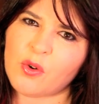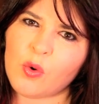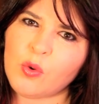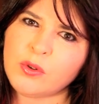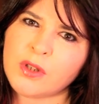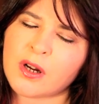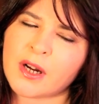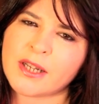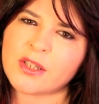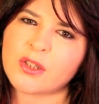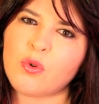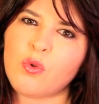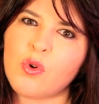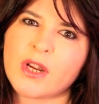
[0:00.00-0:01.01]
all night
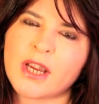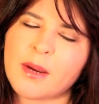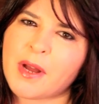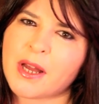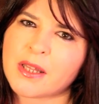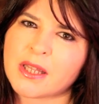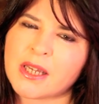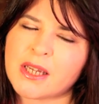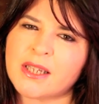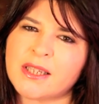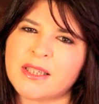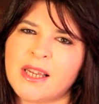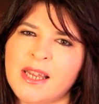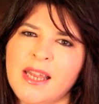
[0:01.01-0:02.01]
talking about
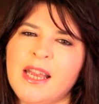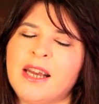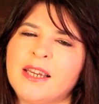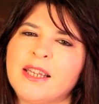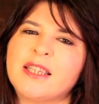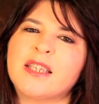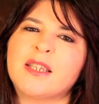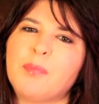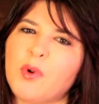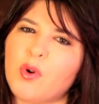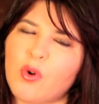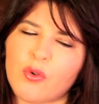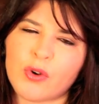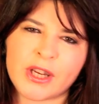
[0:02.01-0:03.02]
things and
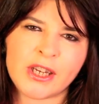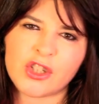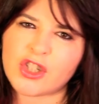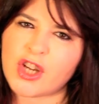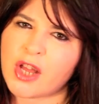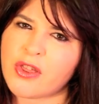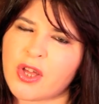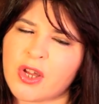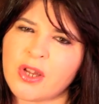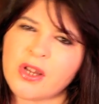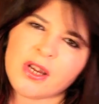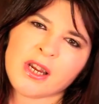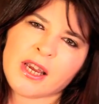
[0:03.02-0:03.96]
exploring each other